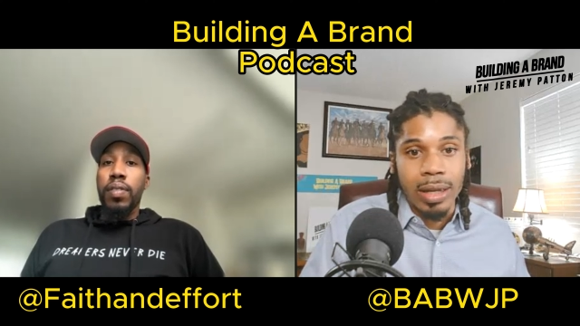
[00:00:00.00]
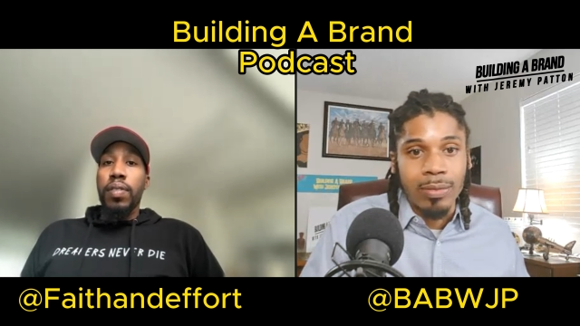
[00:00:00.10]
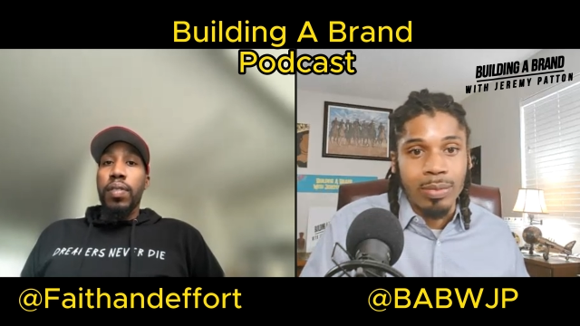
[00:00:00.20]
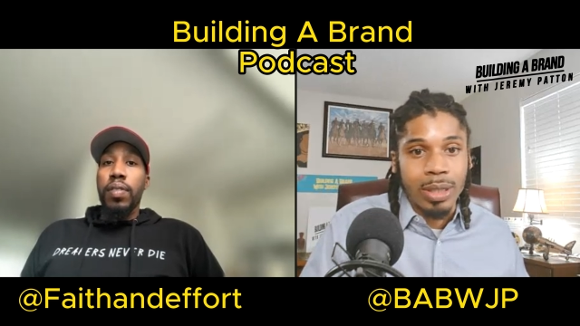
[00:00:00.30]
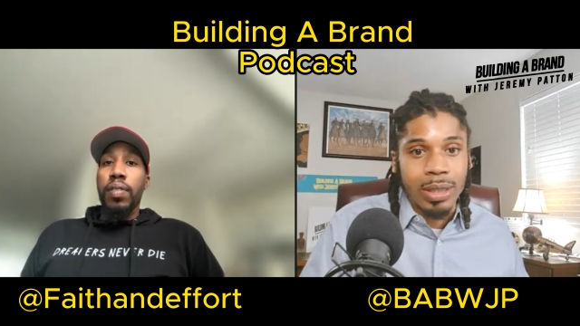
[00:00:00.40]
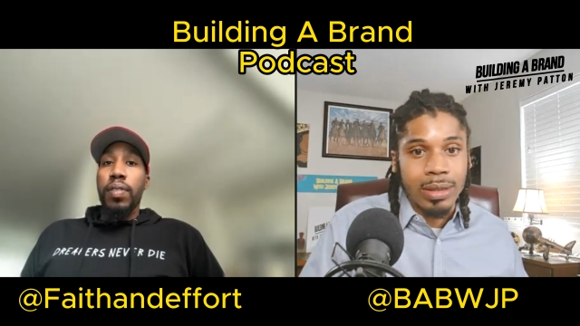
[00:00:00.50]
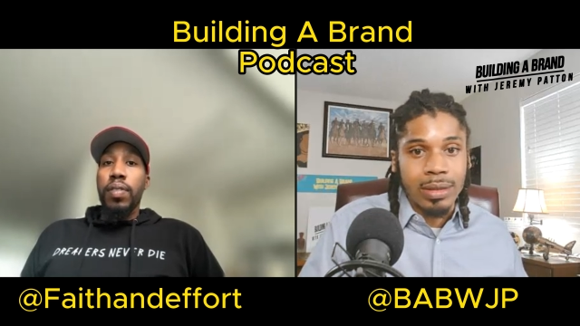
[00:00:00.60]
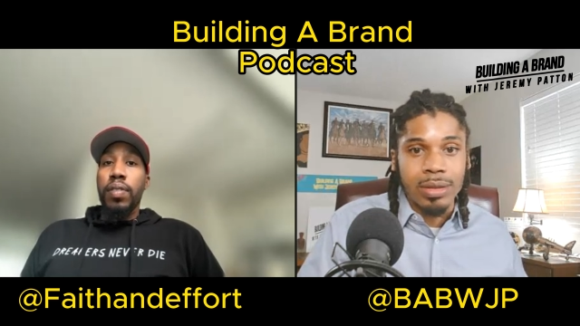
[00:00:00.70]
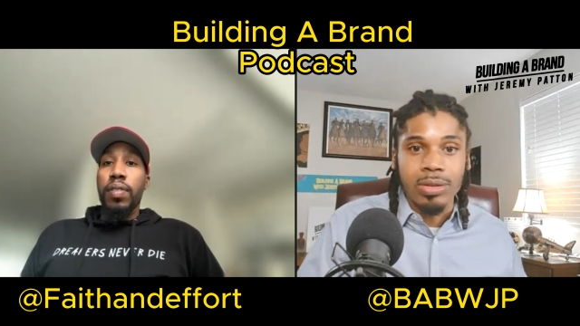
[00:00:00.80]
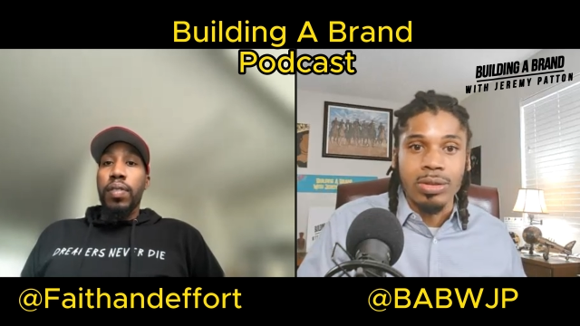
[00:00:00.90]
Speaker 1: life,
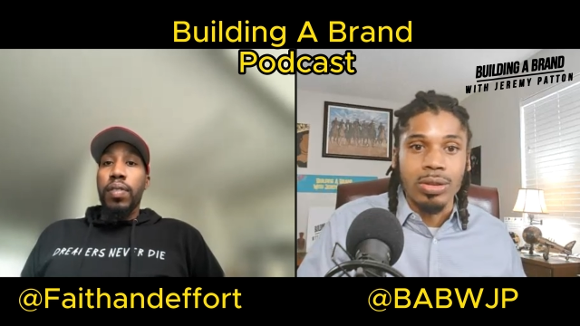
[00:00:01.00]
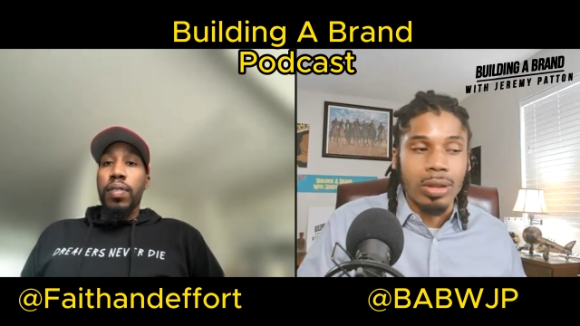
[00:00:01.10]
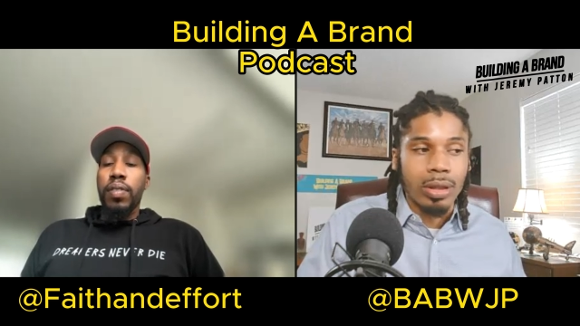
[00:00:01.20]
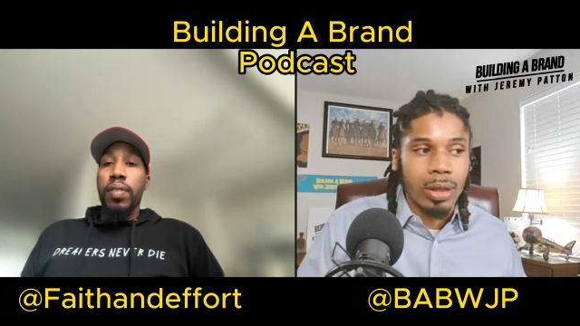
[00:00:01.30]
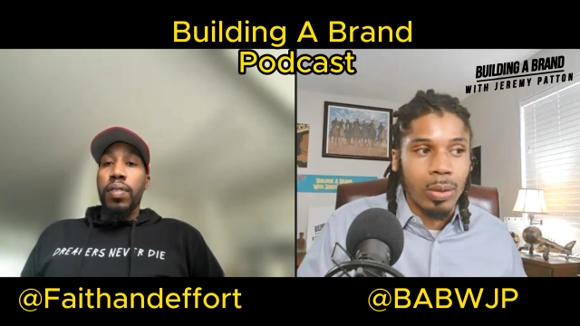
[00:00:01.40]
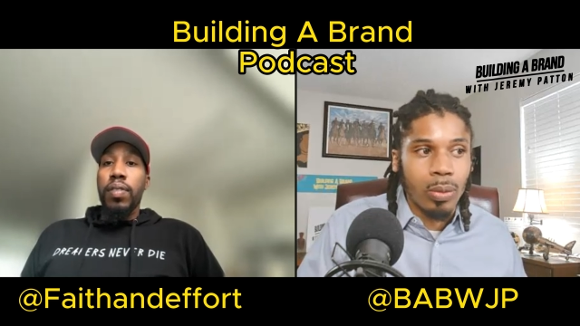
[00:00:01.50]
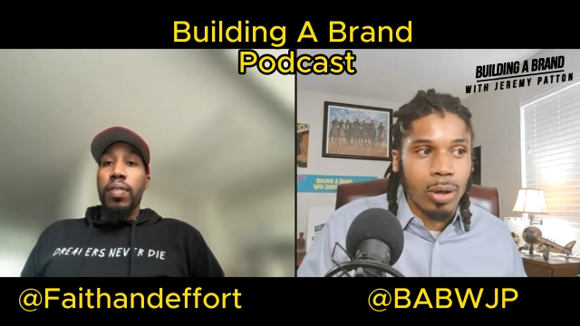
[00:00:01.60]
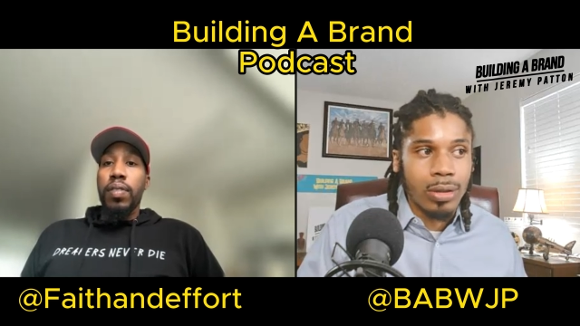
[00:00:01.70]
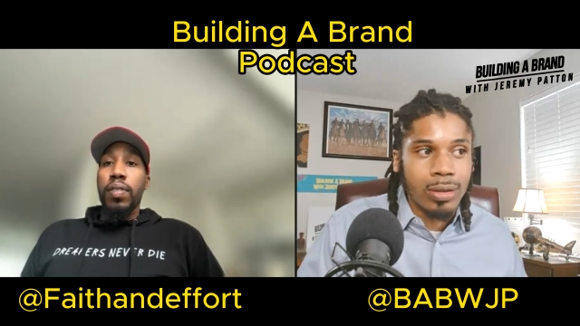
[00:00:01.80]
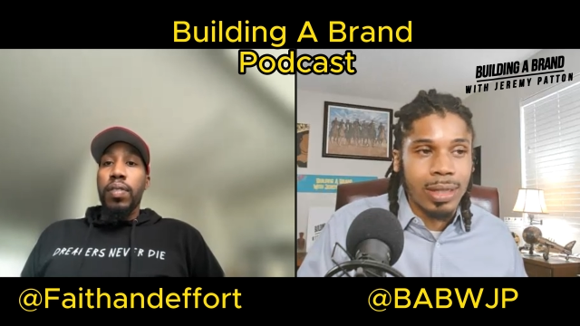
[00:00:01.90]
because the
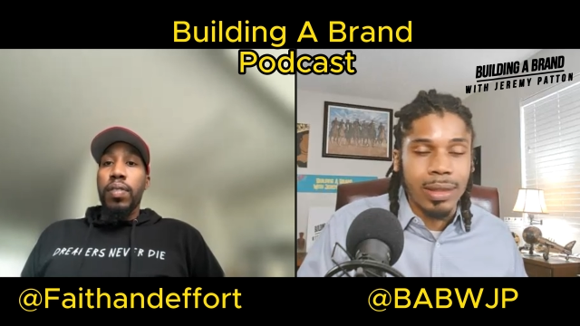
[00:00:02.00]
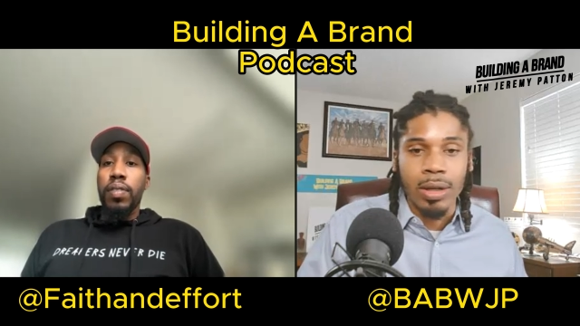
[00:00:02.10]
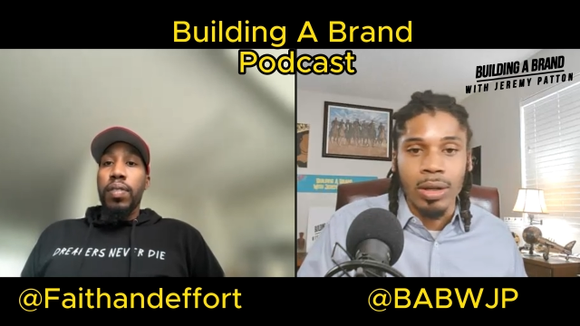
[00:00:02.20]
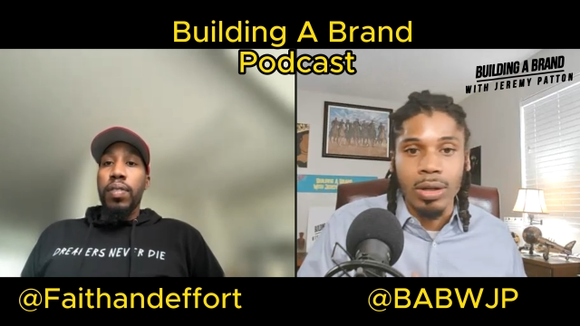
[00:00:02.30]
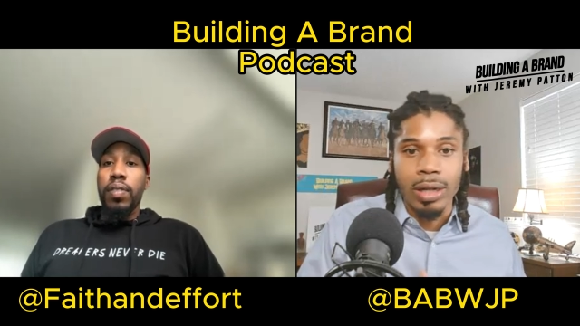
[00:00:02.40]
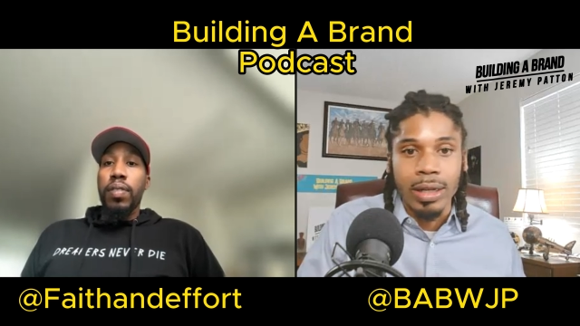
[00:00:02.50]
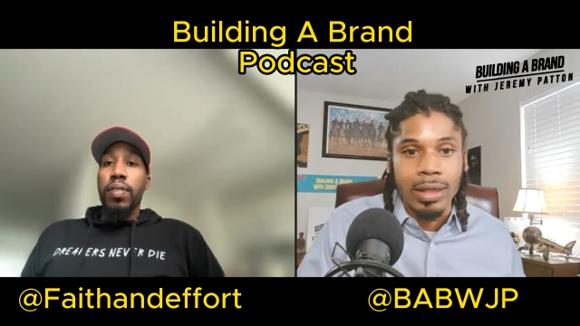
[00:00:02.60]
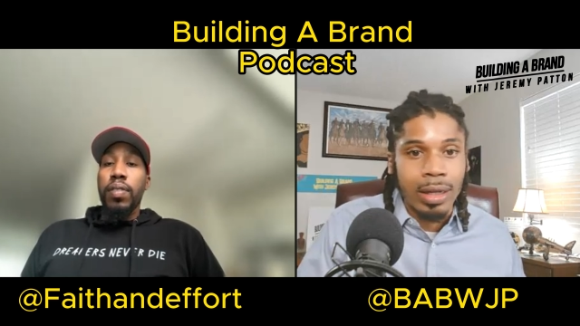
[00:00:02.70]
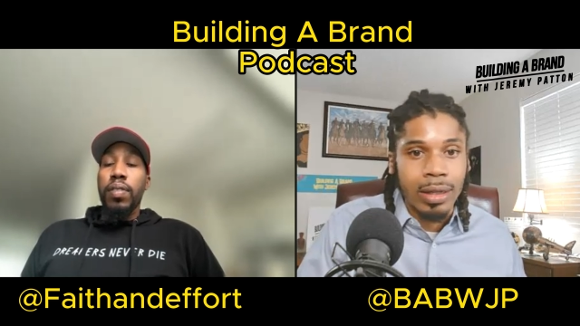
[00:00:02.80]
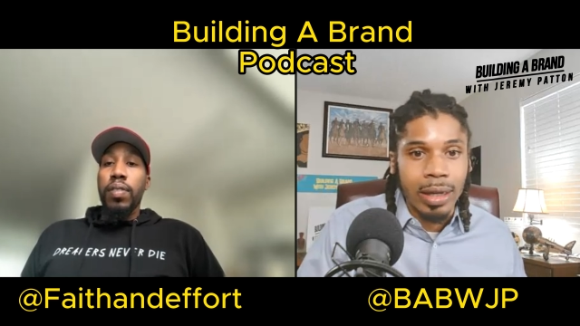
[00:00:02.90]
words that they heard at a young